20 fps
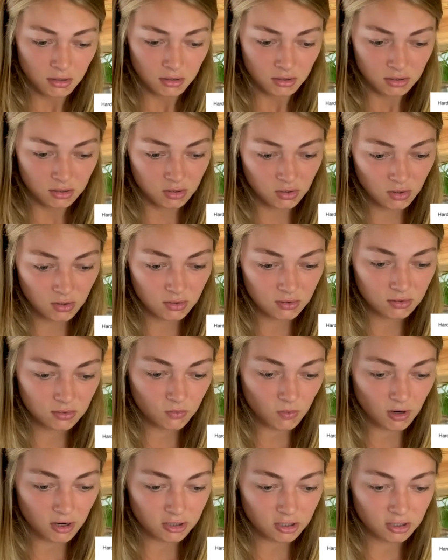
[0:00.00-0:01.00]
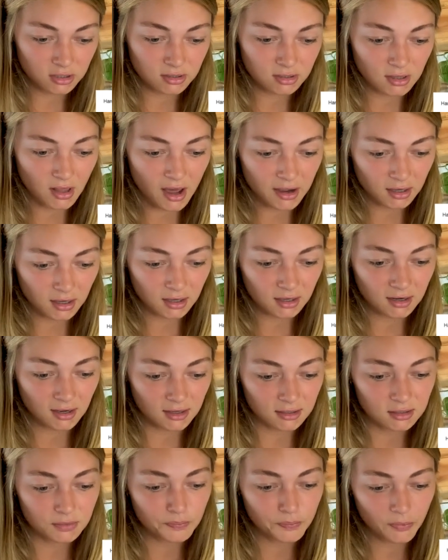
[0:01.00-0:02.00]
screws, washers, locking
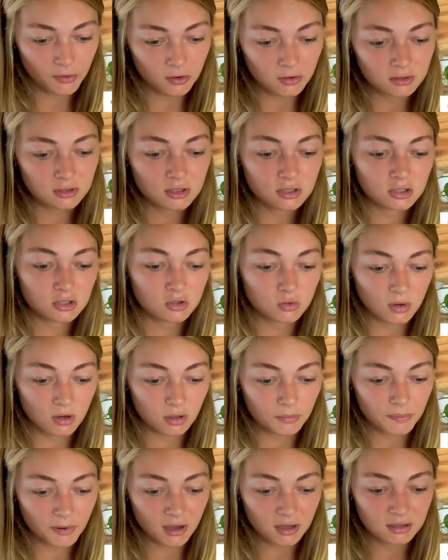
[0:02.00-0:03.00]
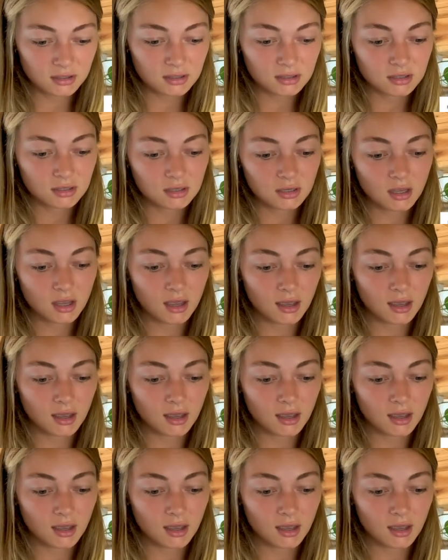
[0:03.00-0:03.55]
nuts, bolts, drill bits,